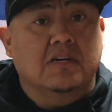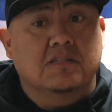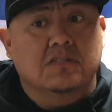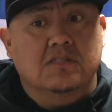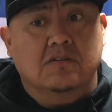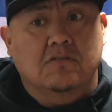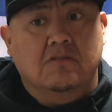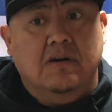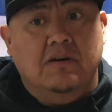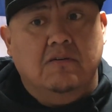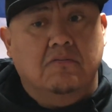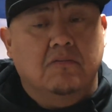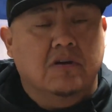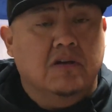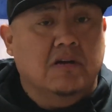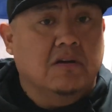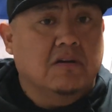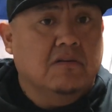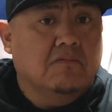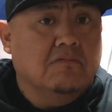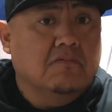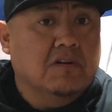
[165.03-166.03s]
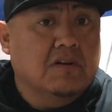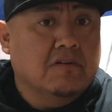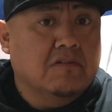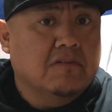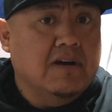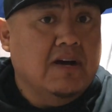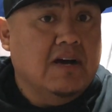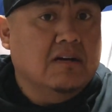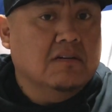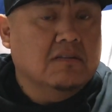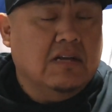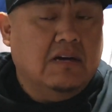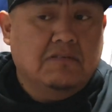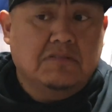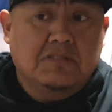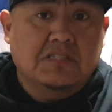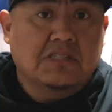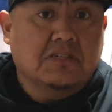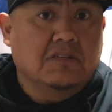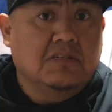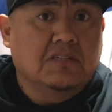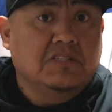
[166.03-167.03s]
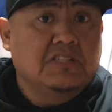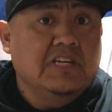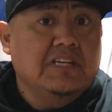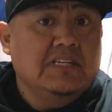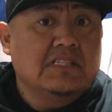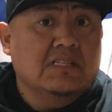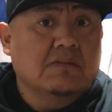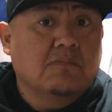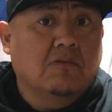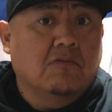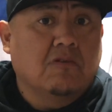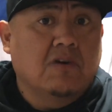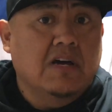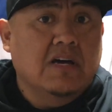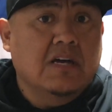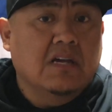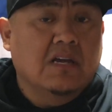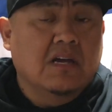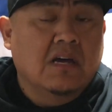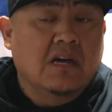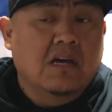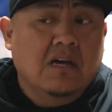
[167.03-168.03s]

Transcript: So I went around. I was just going to chase them away.